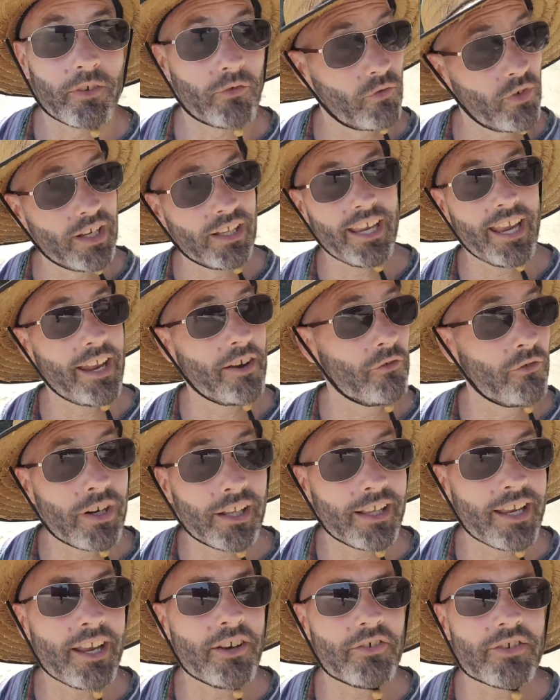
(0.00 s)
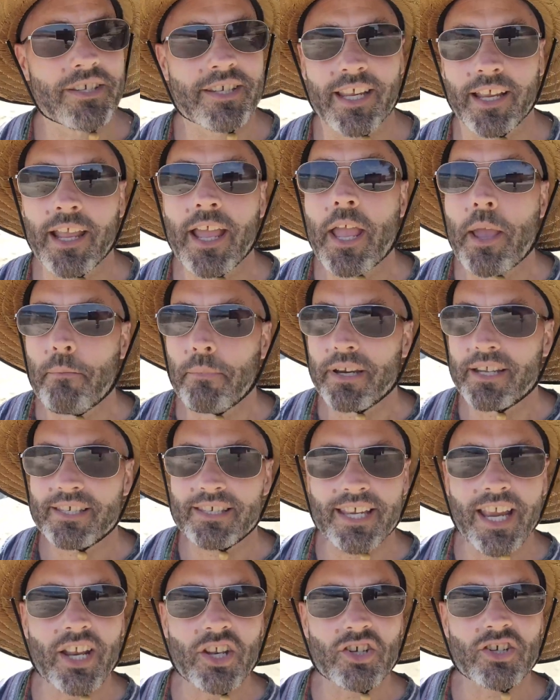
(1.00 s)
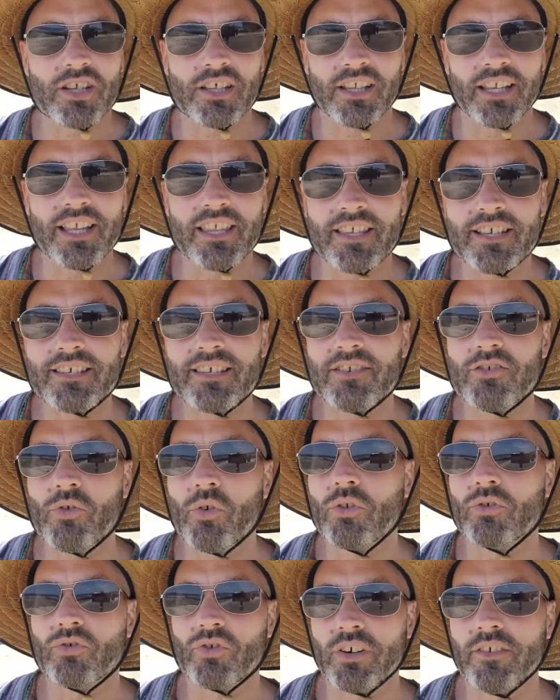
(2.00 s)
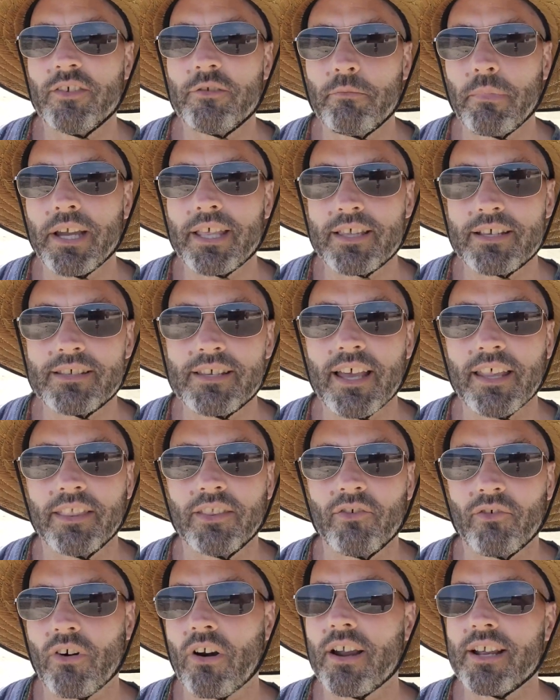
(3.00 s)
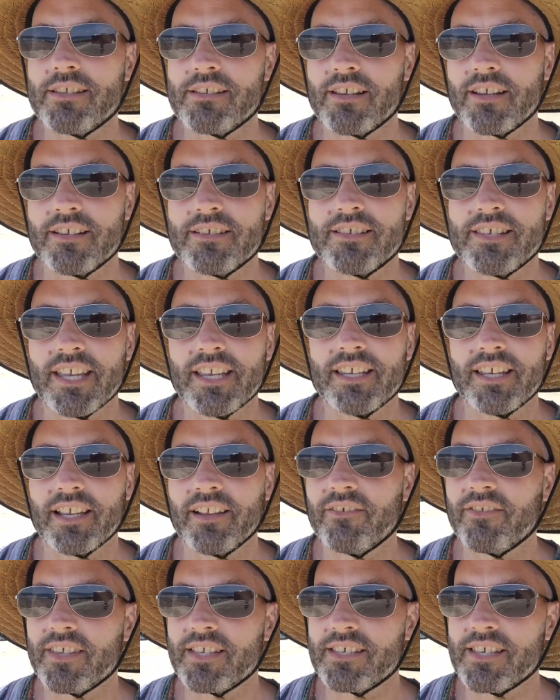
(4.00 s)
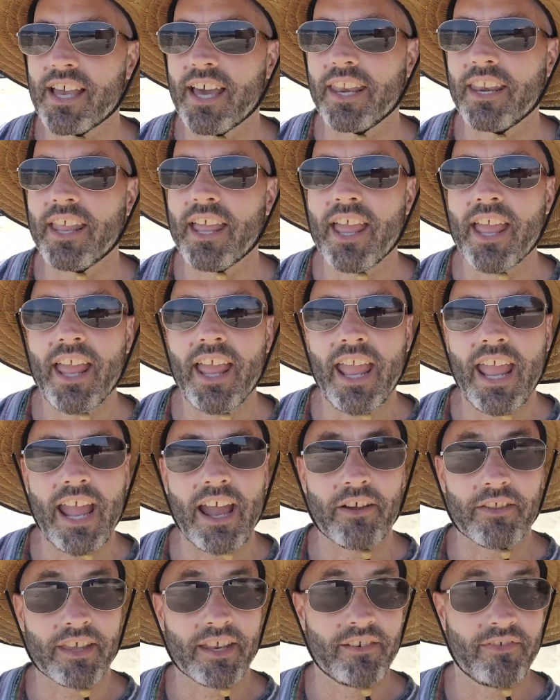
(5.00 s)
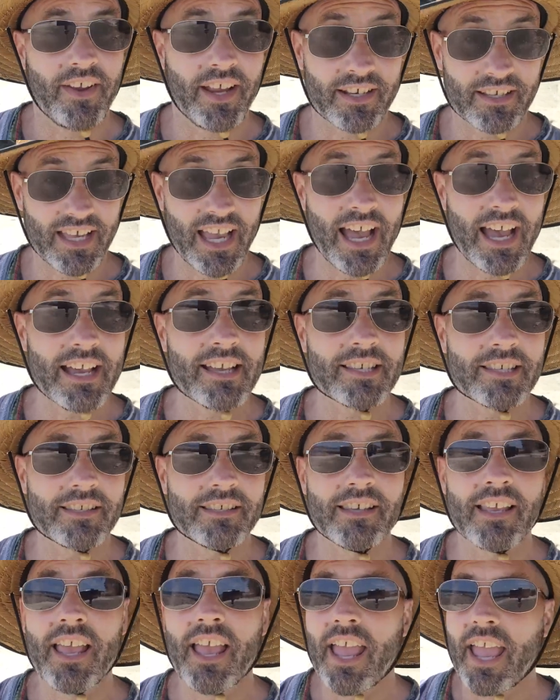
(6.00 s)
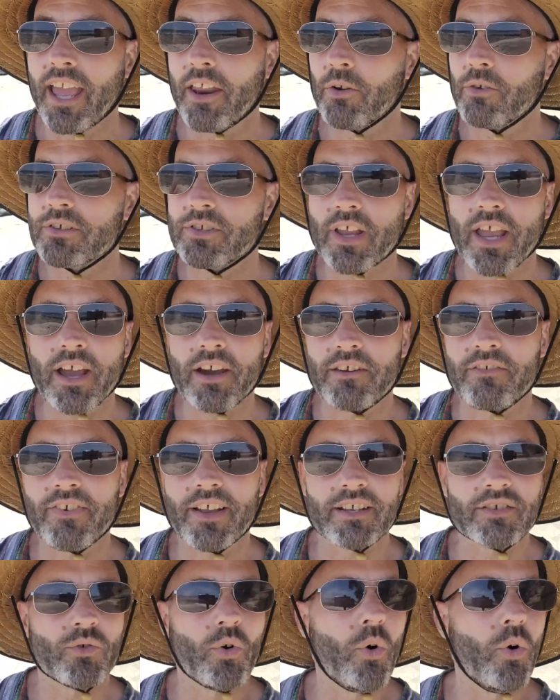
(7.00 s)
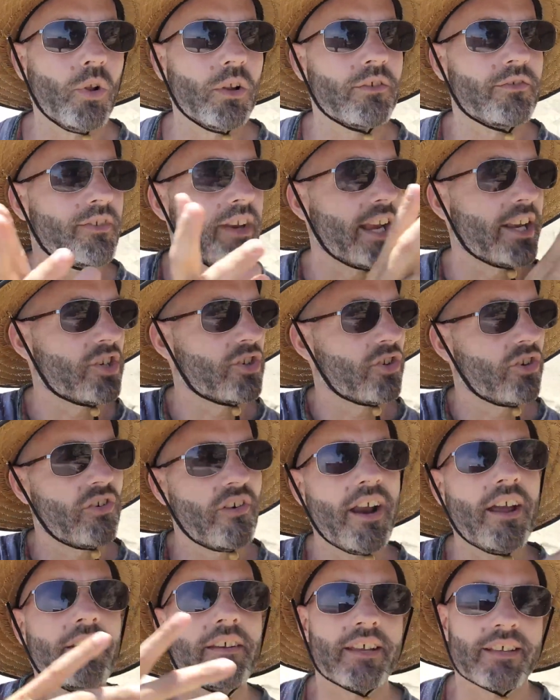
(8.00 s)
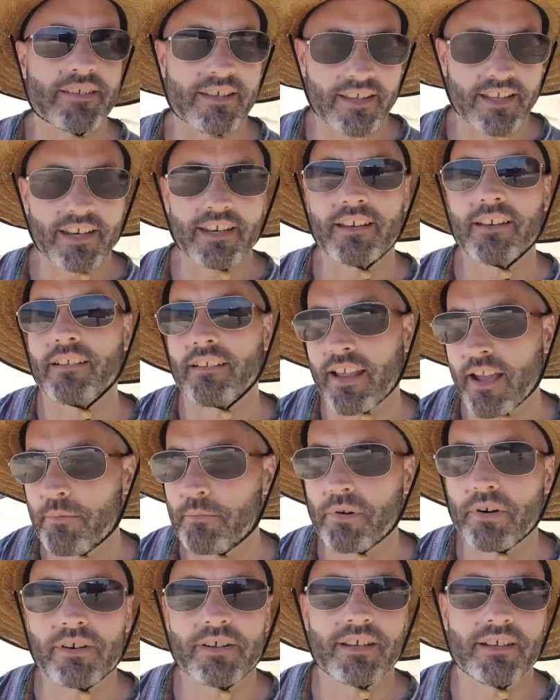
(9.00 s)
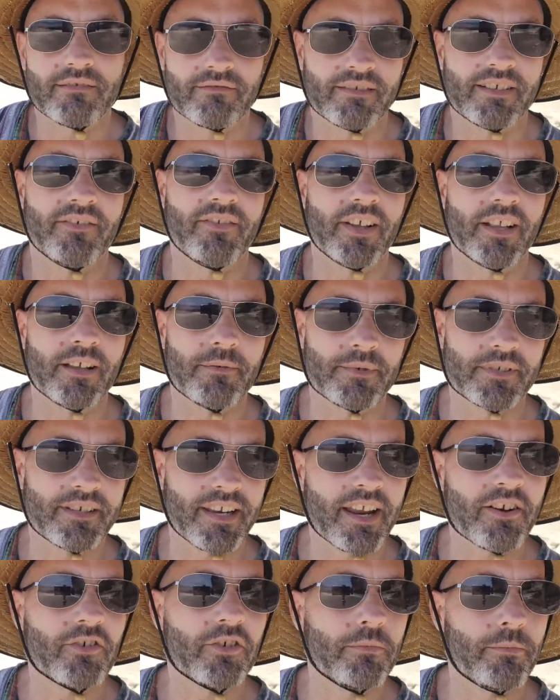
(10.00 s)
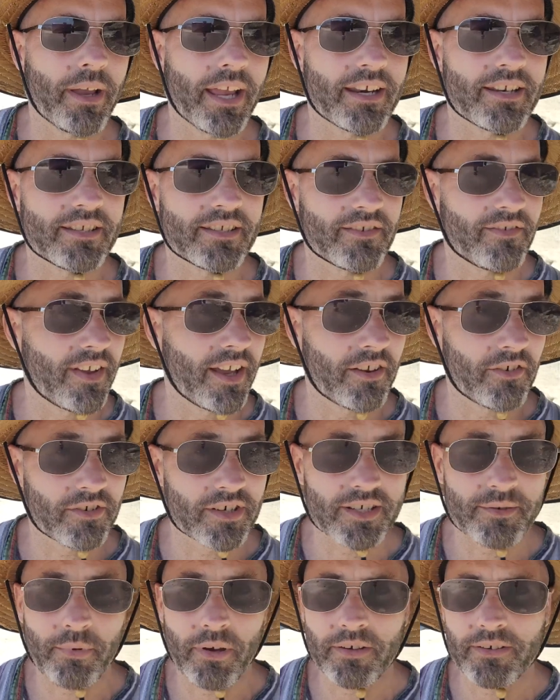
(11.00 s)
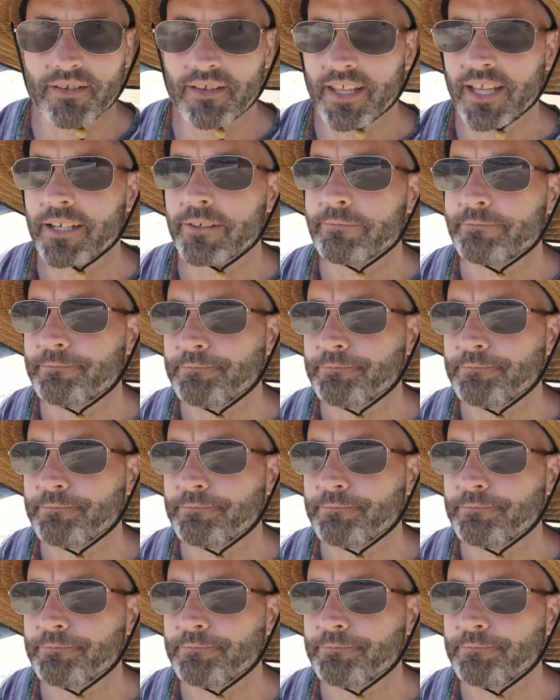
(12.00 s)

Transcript: Really, really interesting. But essentially this is all driven by the sun, the rising and setting of the sun, how that affects us, and also how it affects all of nature around us, and then our body develops natural patterns of how to respond to that.